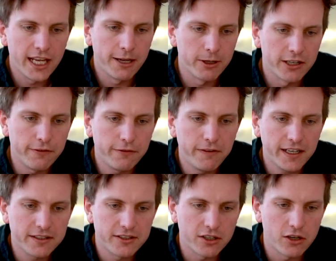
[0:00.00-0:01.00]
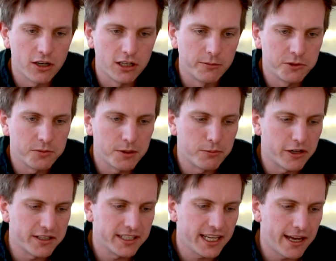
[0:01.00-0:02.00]
And I'm going to fix the columns by
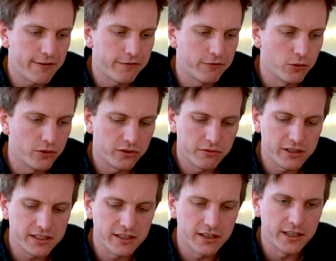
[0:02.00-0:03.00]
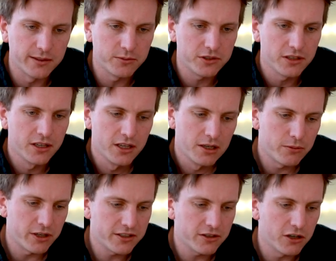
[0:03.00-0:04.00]
pressing F4 3 times,
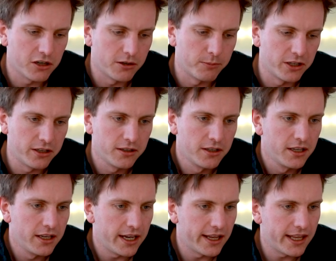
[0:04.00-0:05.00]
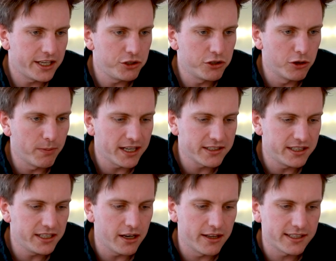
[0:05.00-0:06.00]
press comma, and then you go back to
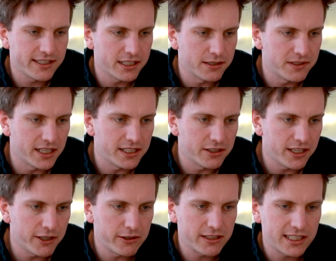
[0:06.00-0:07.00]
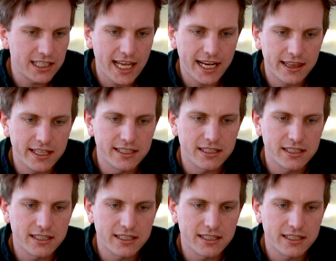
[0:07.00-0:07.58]
the other set of data. Now you select the